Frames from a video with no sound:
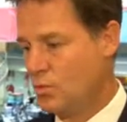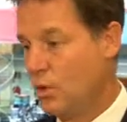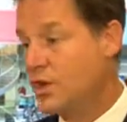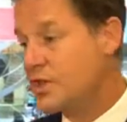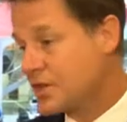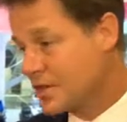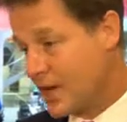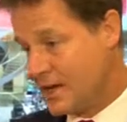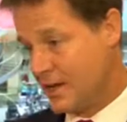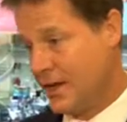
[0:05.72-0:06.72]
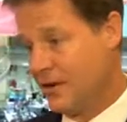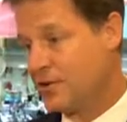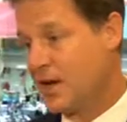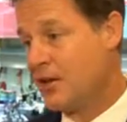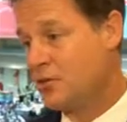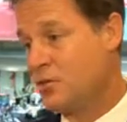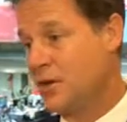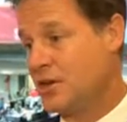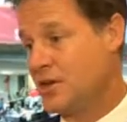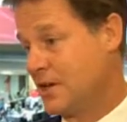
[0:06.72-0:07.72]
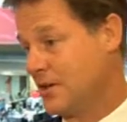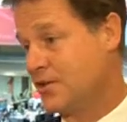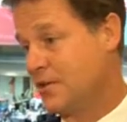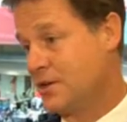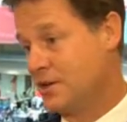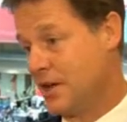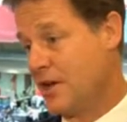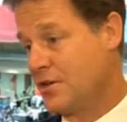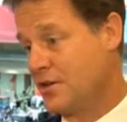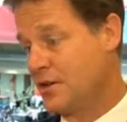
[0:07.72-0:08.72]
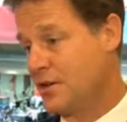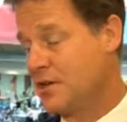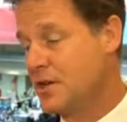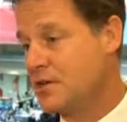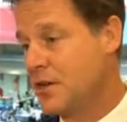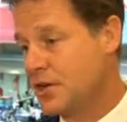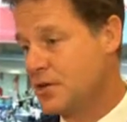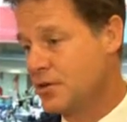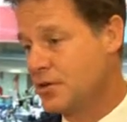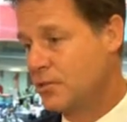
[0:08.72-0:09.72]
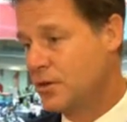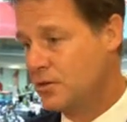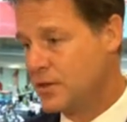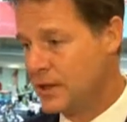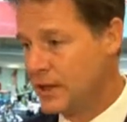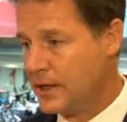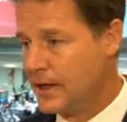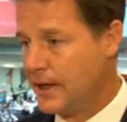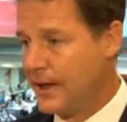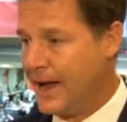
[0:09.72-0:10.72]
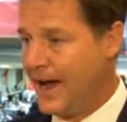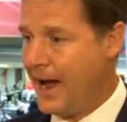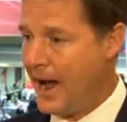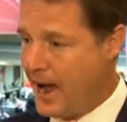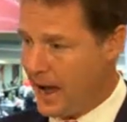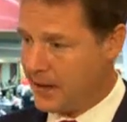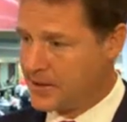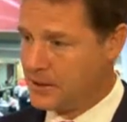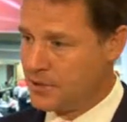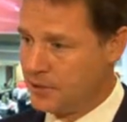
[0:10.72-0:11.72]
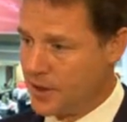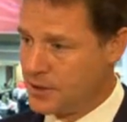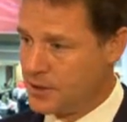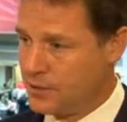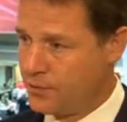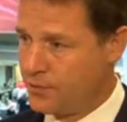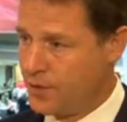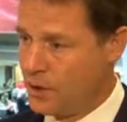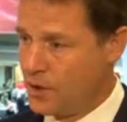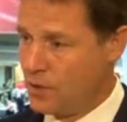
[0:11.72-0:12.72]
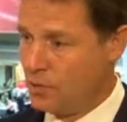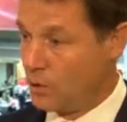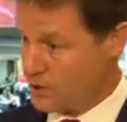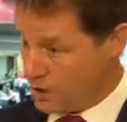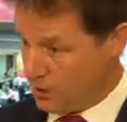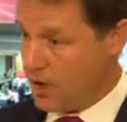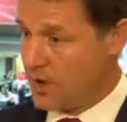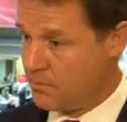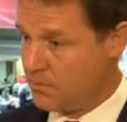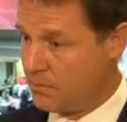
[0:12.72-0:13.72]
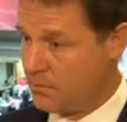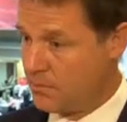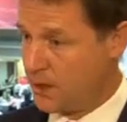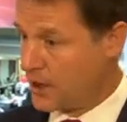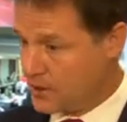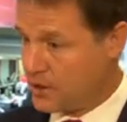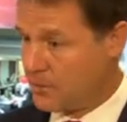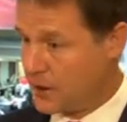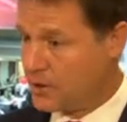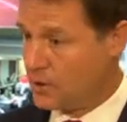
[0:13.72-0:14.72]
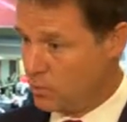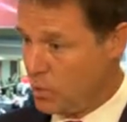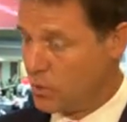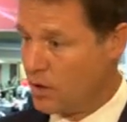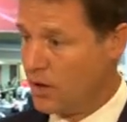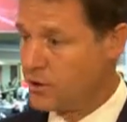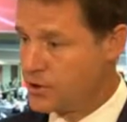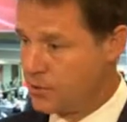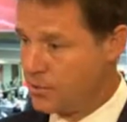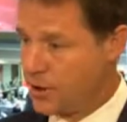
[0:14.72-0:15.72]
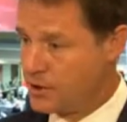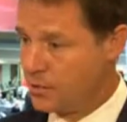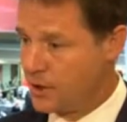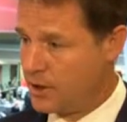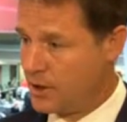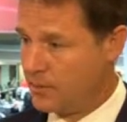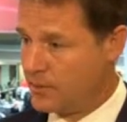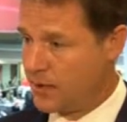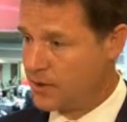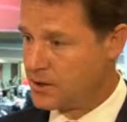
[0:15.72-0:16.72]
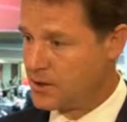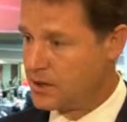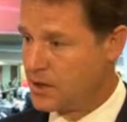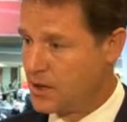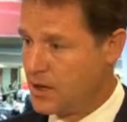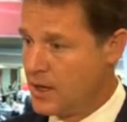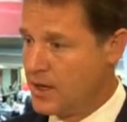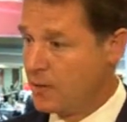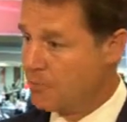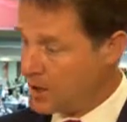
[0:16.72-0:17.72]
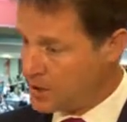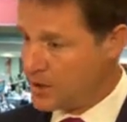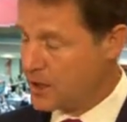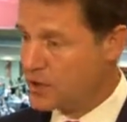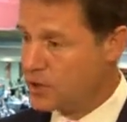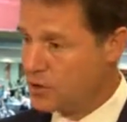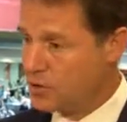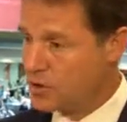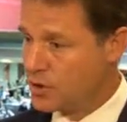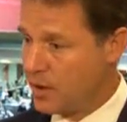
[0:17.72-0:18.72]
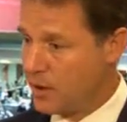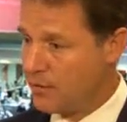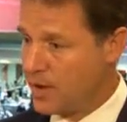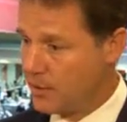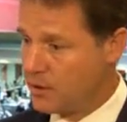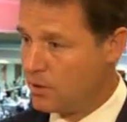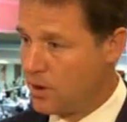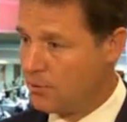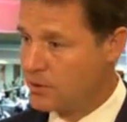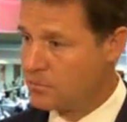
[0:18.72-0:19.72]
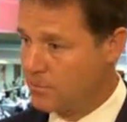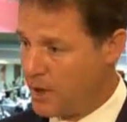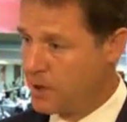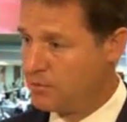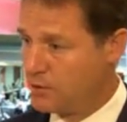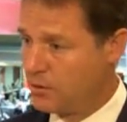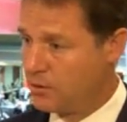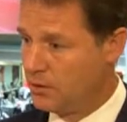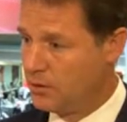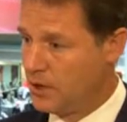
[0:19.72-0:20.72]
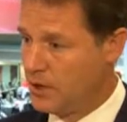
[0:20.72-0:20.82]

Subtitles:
What is at stake here is how do we as a country, as a nation and as an international community act in the face of what was a crime against humanity, a war crime which took place a week ago in Damascus, unprecedented use of chemical weapons by a brutal